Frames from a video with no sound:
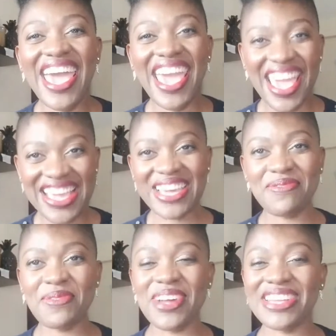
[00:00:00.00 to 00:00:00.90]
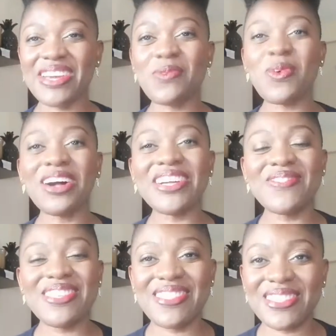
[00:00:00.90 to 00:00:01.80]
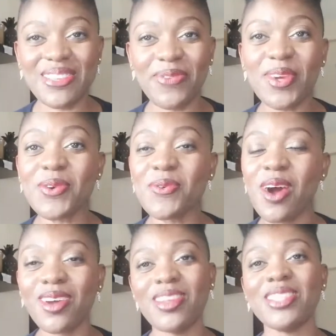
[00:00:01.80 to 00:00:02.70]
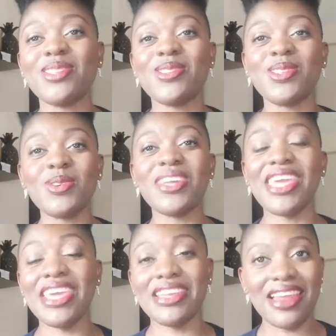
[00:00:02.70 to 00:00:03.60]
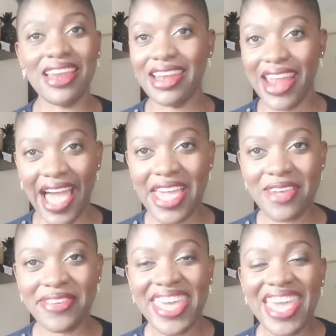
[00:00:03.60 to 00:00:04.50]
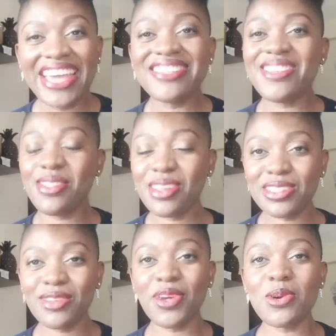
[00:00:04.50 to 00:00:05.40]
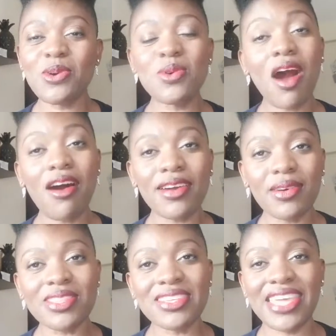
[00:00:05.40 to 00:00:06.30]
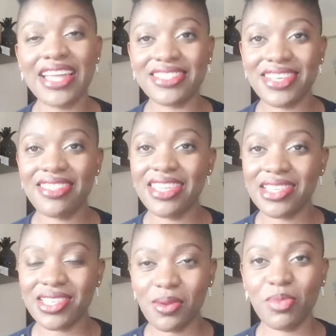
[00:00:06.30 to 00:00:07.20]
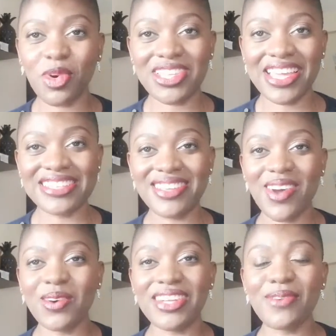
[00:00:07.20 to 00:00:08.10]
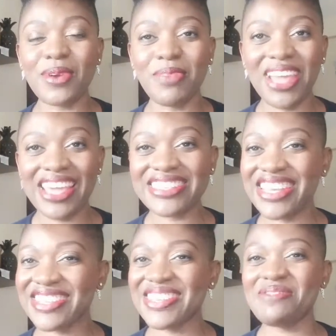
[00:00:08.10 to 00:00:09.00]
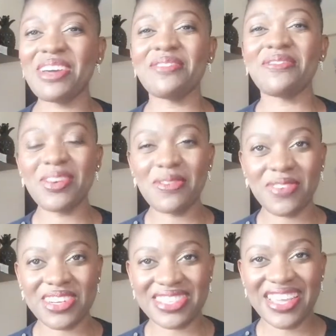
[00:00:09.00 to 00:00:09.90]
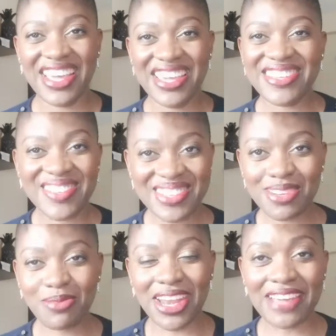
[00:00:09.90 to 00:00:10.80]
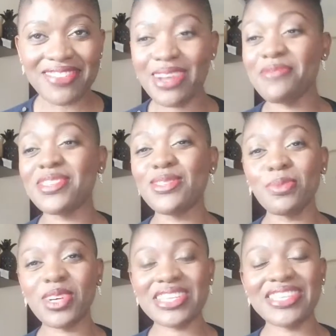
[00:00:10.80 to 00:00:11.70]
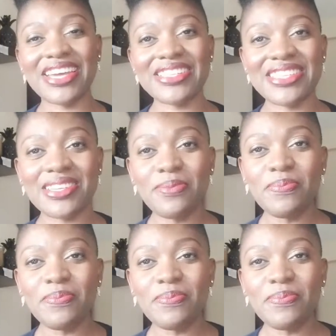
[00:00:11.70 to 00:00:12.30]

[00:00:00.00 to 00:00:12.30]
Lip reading: Hey, everybody, welcome to those of you who are going to tune in live, and to those of you who are going to catch this broadcast on a replay. It's actually my very first YouTube live, so I'm super excited.